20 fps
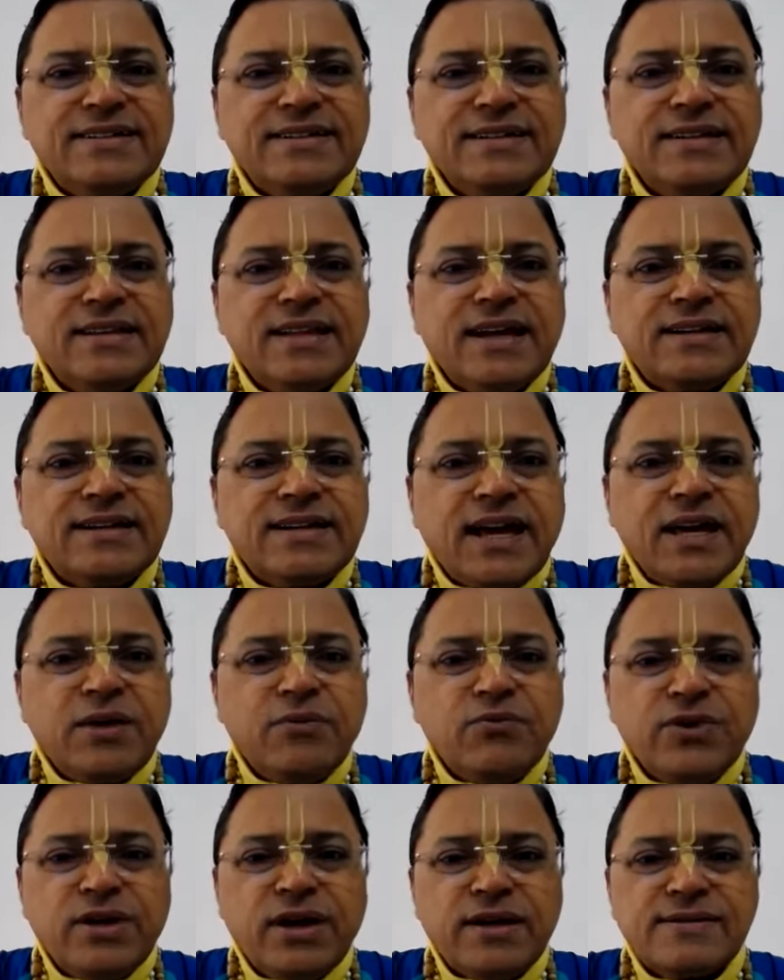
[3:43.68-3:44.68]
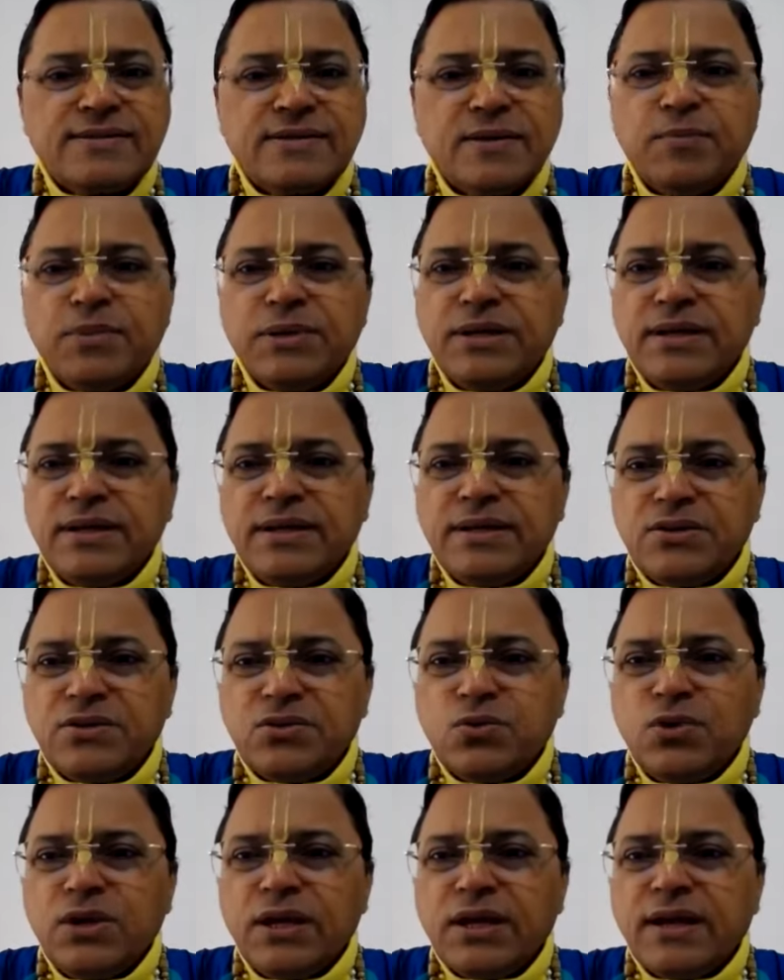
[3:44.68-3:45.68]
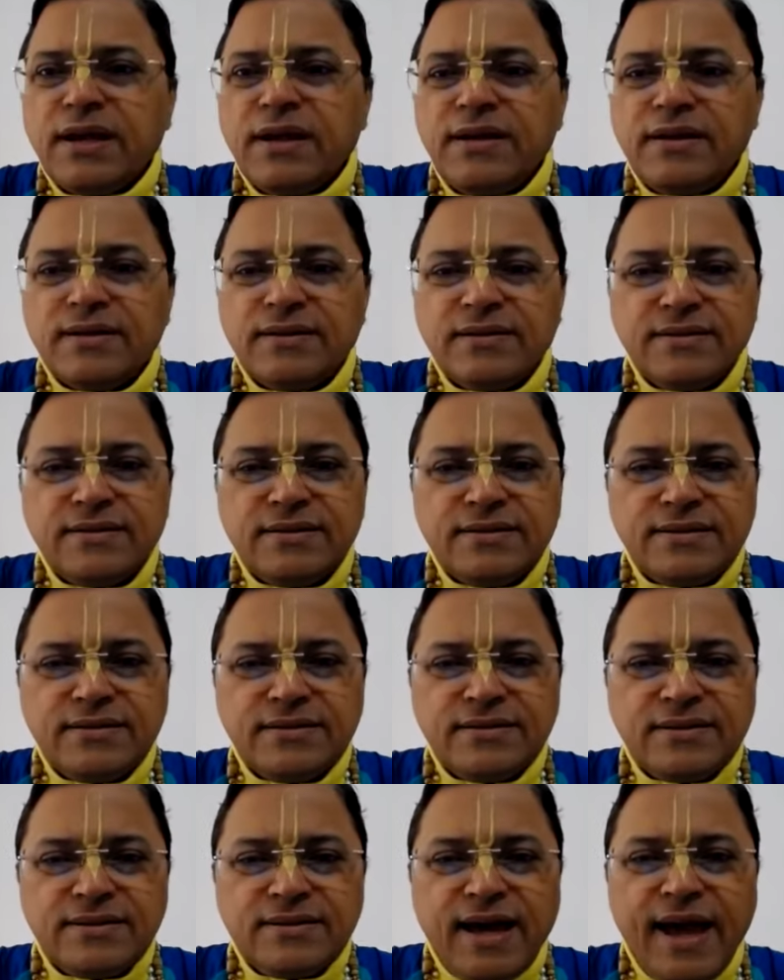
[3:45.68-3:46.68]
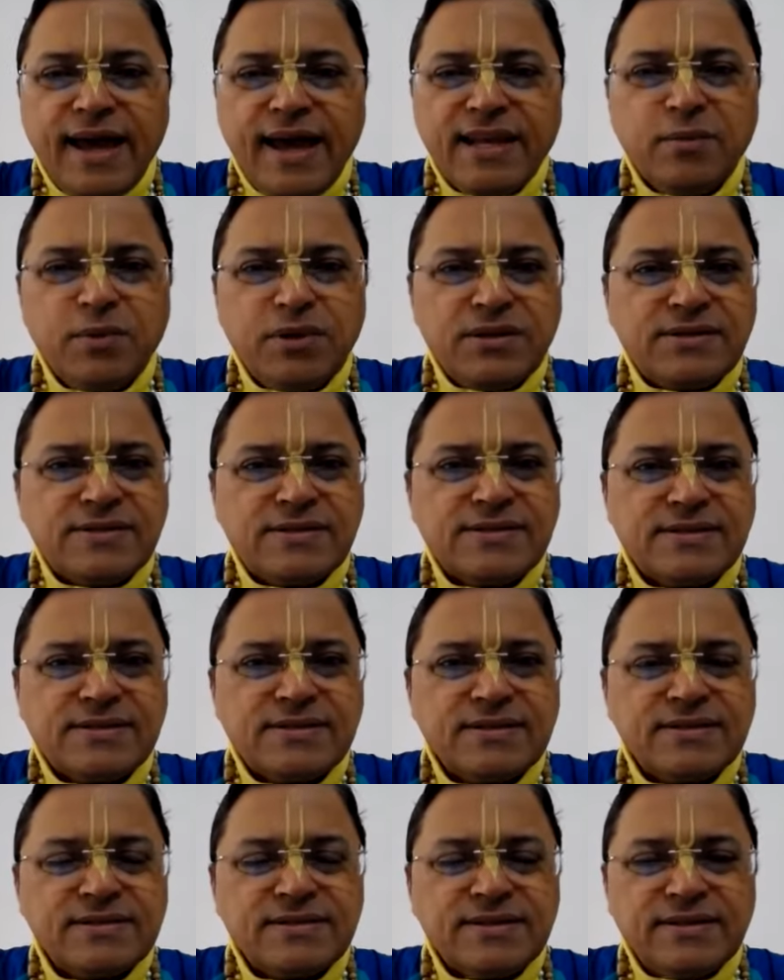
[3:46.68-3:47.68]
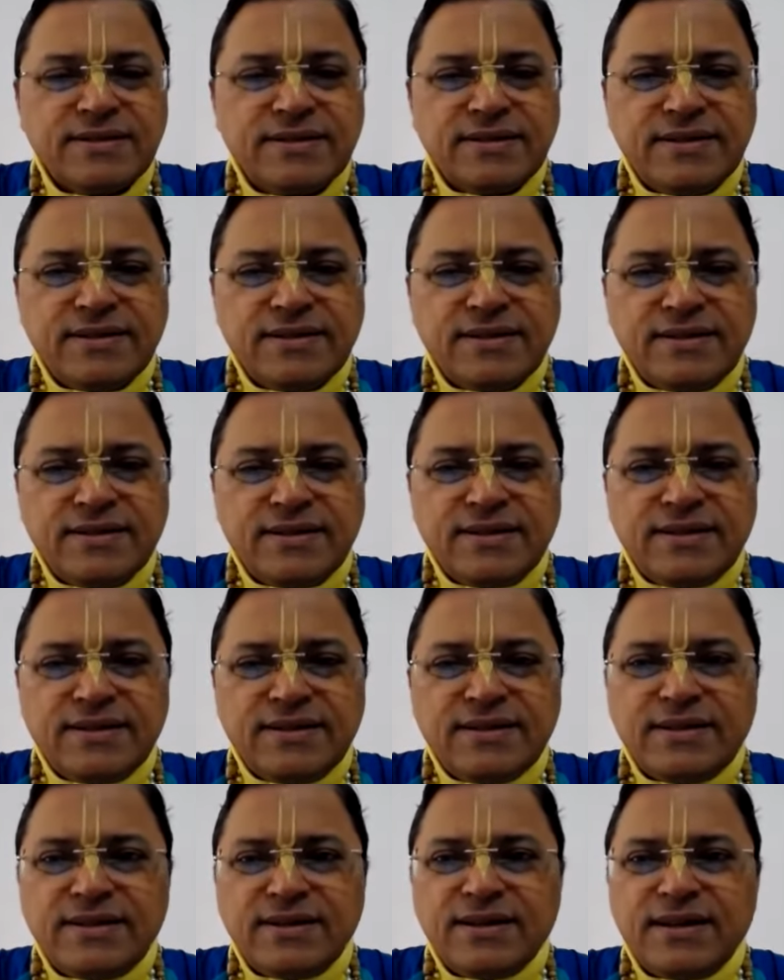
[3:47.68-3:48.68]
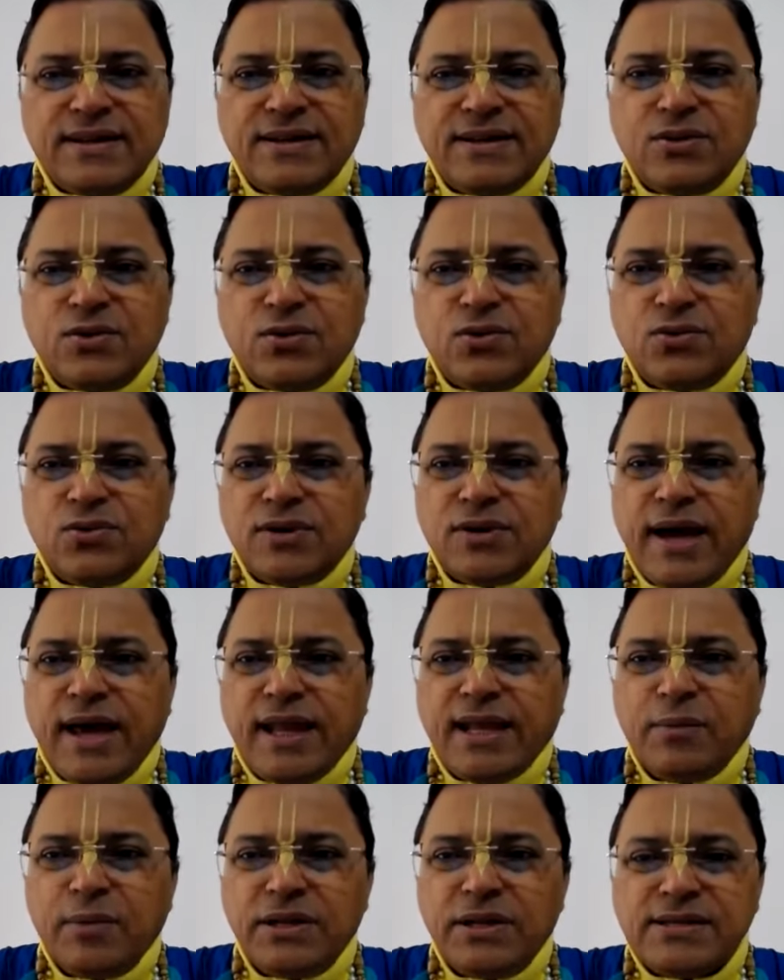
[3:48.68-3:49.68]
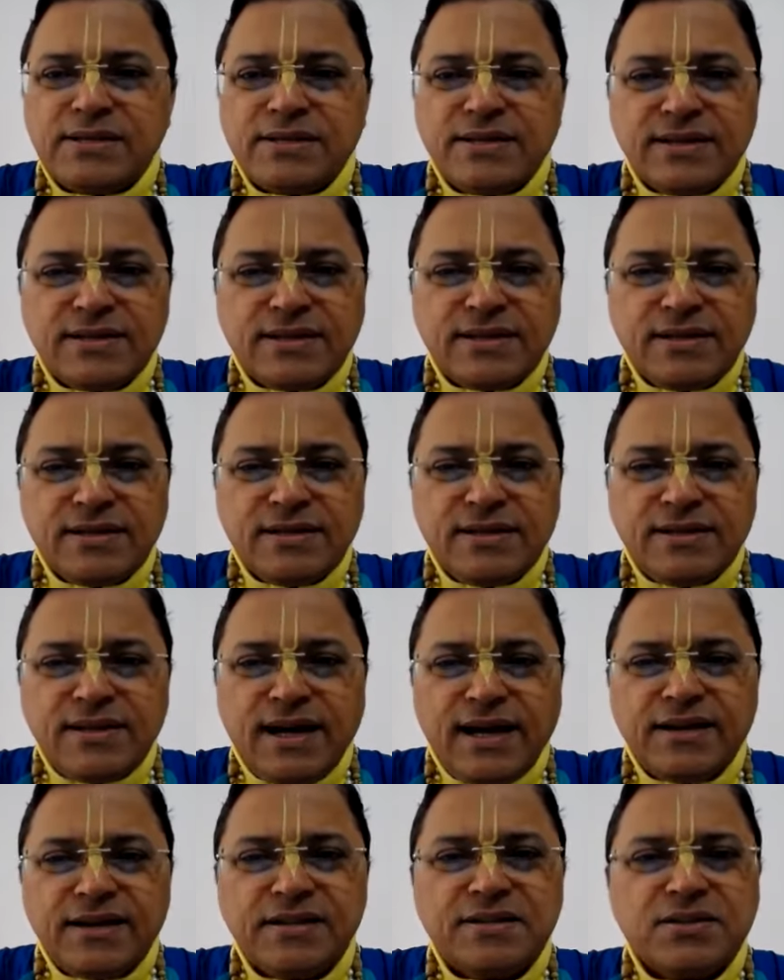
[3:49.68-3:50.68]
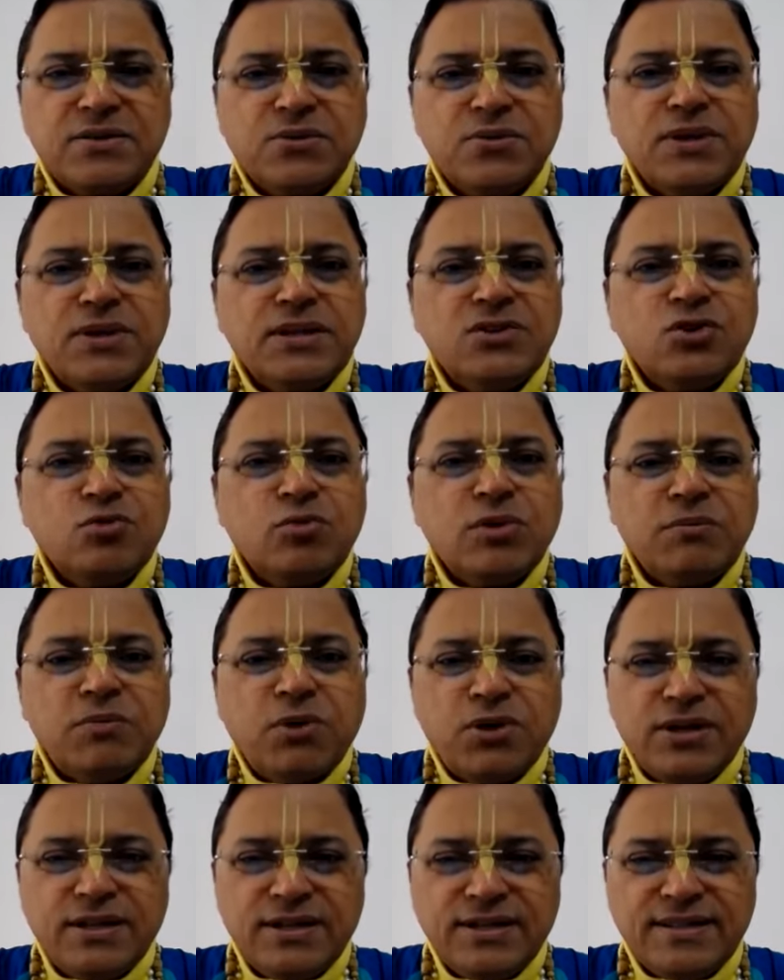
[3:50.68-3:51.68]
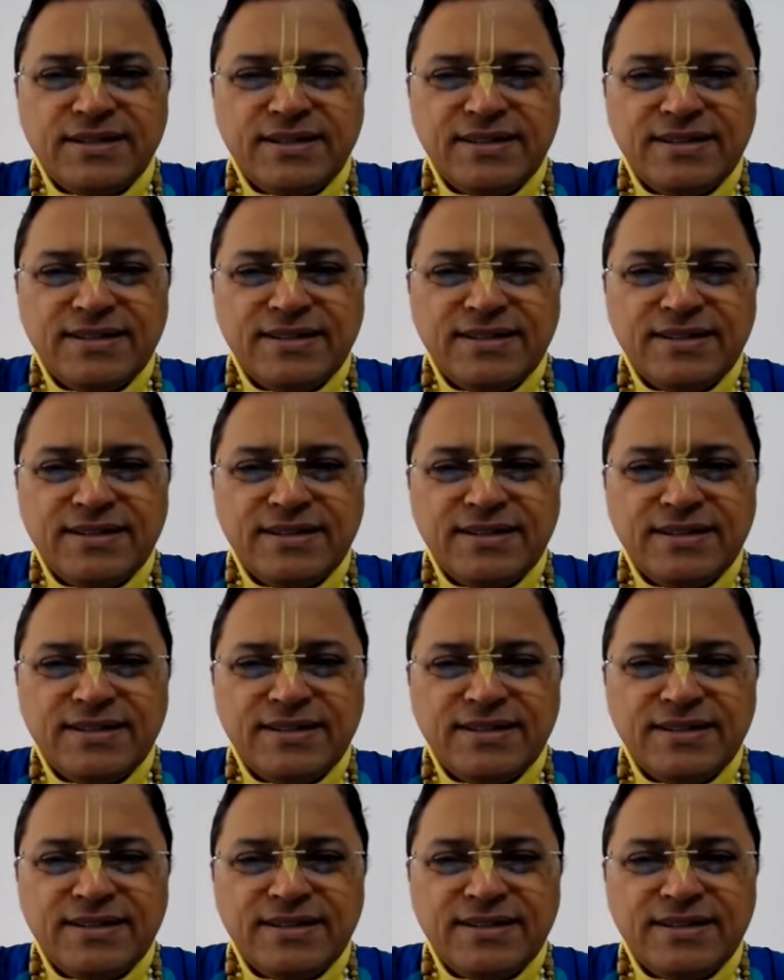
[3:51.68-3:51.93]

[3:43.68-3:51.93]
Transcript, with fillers: Till that time, we are simply two-legged animals. You know, animalistic attitude in human body